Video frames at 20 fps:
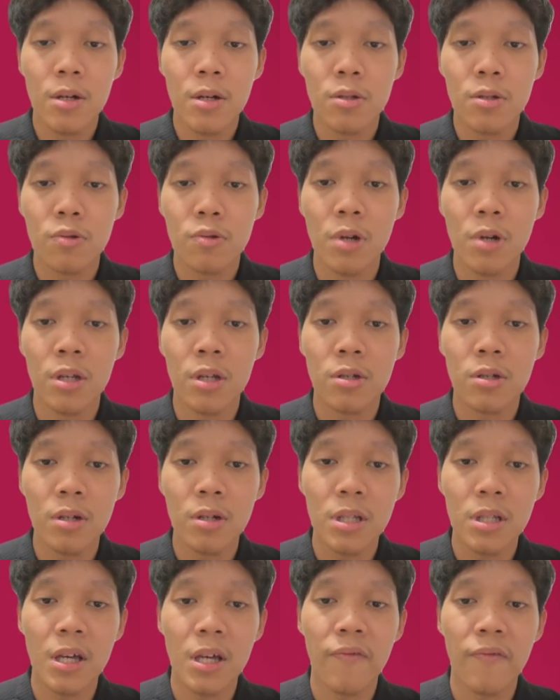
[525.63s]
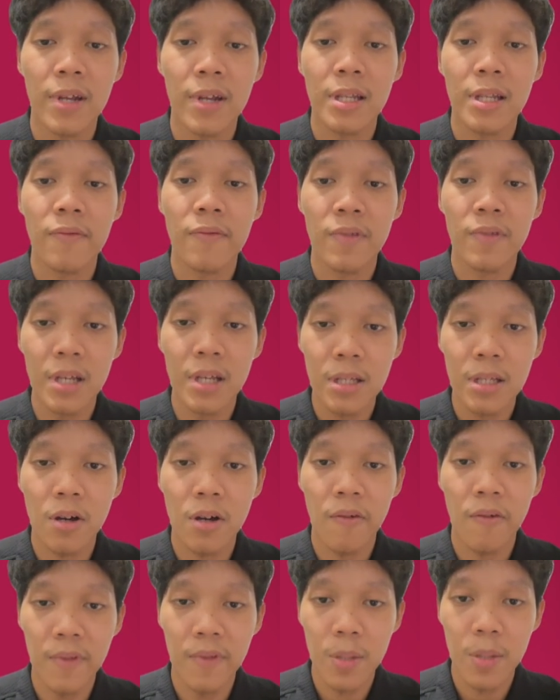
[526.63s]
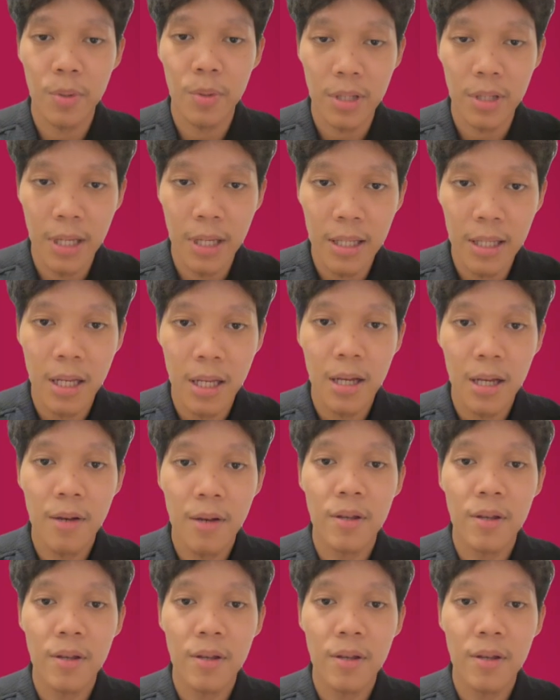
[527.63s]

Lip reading: To ensure the effectiveness of this process,